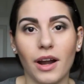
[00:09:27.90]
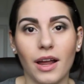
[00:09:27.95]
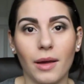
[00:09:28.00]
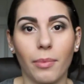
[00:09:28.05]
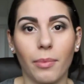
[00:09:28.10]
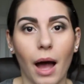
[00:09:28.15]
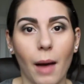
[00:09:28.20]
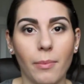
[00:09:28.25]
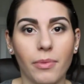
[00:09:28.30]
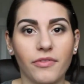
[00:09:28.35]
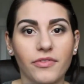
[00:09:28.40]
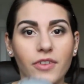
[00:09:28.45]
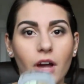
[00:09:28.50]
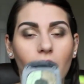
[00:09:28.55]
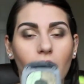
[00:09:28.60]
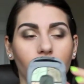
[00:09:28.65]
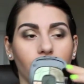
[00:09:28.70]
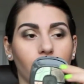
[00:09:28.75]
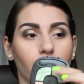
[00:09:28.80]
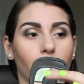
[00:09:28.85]
a pop of
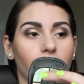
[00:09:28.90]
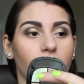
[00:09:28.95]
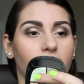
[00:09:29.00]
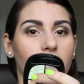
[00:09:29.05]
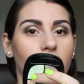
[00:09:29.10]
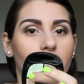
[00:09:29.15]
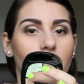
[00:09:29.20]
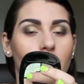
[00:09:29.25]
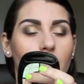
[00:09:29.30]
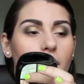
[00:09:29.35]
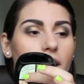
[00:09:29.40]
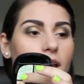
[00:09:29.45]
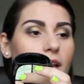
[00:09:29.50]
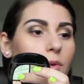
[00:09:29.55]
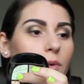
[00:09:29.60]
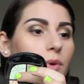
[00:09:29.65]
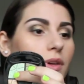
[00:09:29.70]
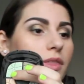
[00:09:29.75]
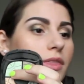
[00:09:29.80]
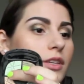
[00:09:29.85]
color, we're going to go
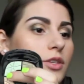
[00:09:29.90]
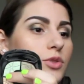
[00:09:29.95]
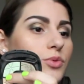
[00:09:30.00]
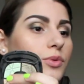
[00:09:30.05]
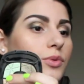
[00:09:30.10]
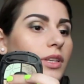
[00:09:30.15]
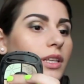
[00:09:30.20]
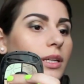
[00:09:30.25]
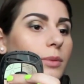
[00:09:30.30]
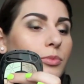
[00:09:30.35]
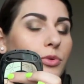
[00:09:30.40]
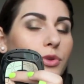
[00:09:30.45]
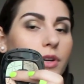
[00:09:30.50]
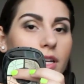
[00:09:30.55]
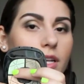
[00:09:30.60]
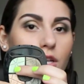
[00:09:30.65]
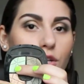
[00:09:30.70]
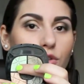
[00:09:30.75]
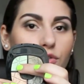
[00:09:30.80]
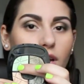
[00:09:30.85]
in with this really
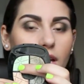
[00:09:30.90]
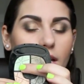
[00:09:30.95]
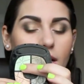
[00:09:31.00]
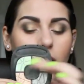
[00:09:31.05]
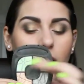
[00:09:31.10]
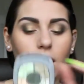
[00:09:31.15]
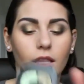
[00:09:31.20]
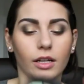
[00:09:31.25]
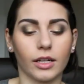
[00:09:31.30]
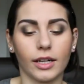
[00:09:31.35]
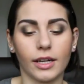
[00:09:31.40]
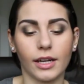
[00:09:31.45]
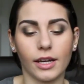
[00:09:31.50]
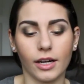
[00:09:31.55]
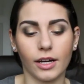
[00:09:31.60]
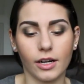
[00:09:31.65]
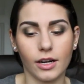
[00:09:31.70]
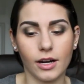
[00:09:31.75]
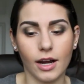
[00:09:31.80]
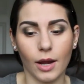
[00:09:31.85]
pretty green color
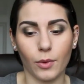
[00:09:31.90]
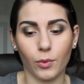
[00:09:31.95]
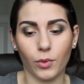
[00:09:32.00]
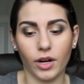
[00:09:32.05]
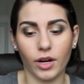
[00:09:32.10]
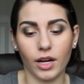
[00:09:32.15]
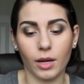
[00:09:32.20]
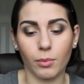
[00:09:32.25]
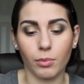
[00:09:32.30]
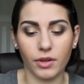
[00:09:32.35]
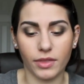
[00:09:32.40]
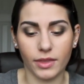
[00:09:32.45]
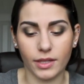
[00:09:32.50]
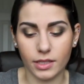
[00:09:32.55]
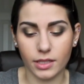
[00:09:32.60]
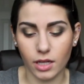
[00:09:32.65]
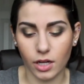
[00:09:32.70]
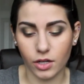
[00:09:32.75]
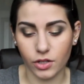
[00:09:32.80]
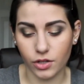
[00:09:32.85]
here, and we're going to put
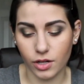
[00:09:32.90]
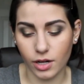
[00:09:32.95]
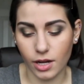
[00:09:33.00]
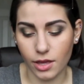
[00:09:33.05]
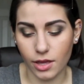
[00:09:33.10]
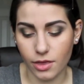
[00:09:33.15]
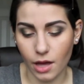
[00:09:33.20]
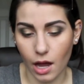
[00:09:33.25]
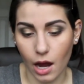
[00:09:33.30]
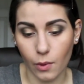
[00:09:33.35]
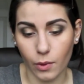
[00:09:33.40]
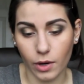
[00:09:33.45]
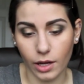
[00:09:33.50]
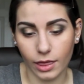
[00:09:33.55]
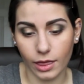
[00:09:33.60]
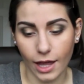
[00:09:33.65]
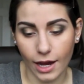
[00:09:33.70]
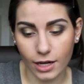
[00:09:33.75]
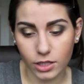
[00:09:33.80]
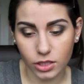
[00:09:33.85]
this underneath our
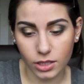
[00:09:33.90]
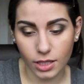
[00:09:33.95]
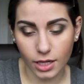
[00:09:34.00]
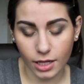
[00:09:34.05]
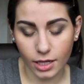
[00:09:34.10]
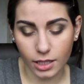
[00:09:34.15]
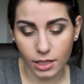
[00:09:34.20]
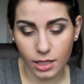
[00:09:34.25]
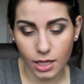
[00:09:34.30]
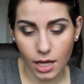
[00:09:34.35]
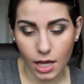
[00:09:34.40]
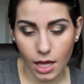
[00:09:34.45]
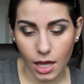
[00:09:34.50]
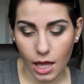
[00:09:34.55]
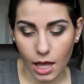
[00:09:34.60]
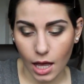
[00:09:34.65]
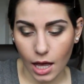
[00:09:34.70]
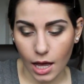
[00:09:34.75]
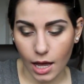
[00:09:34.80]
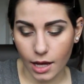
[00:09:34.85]
lash line.
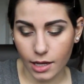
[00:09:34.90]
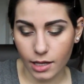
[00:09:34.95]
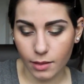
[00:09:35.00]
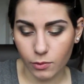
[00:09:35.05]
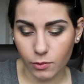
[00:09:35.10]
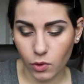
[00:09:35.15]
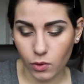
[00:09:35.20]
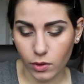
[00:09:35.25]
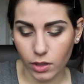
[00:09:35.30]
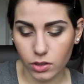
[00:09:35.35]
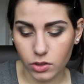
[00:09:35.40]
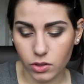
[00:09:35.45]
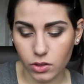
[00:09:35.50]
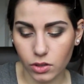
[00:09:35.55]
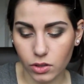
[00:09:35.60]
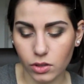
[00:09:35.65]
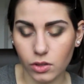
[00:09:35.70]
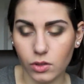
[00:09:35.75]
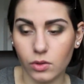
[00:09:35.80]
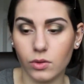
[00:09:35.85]
I am going to
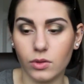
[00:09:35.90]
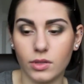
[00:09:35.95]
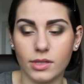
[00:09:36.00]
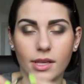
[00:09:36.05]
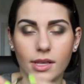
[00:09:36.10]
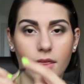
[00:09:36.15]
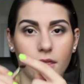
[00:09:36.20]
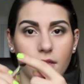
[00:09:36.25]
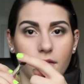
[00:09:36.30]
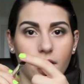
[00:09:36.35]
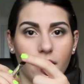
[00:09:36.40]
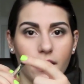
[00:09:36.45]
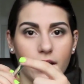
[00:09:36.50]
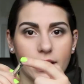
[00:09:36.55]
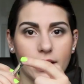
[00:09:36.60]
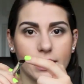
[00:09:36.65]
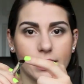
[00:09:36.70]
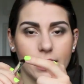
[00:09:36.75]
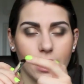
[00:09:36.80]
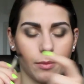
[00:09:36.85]
use the
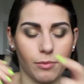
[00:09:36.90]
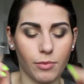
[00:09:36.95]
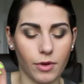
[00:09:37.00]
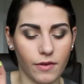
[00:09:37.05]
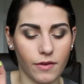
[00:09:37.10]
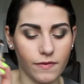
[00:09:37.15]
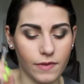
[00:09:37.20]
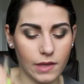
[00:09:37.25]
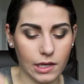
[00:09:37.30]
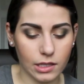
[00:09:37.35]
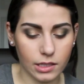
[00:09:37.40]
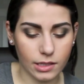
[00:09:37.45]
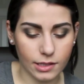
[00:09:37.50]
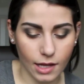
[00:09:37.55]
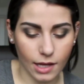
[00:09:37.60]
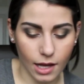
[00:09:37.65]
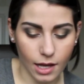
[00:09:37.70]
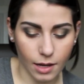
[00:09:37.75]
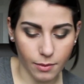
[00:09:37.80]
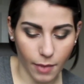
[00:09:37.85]
very tip of this
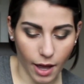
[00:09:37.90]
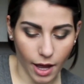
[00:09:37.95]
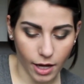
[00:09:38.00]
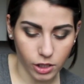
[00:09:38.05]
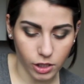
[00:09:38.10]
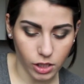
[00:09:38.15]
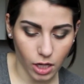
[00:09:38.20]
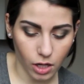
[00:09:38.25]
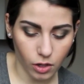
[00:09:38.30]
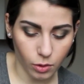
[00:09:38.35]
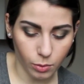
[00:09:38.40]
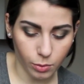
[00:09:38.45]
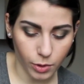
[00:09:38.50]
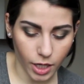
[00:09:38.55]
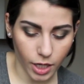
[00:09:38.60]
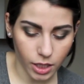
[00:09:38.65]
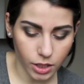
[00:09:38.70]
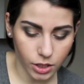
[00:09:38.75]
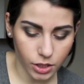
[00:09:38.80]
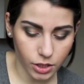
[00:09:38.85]
eyeshadow
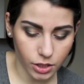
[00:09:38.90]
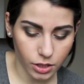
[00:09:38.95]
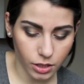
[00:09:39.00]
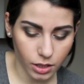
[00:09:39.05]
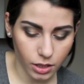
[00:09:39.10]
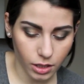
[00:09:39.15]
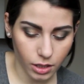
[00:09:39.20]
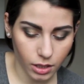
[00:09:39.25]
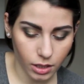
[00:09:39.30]
brush.